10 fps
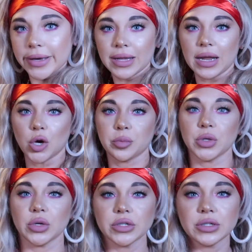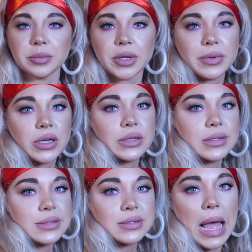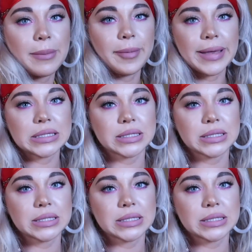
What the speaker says: and I hope you understand me because I'm a mess.